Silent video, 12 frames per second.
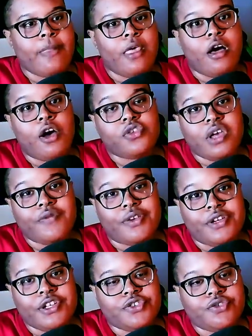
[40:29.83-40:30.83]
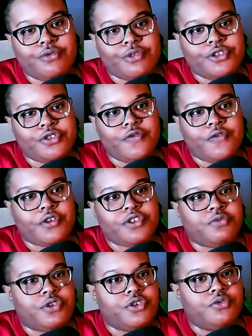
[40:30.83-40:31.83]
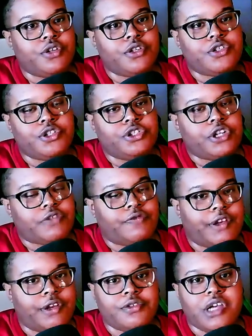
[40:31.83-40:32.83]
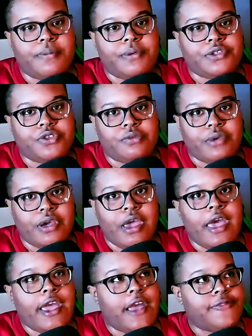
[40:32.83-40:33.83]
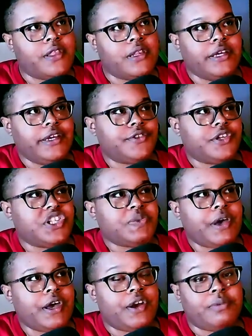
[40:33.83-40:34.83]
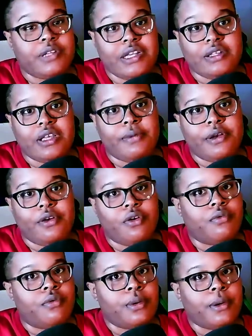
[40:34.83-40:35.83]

I also have a Discord server to where you could suggest video topics to me. If the link is expired, please let me know.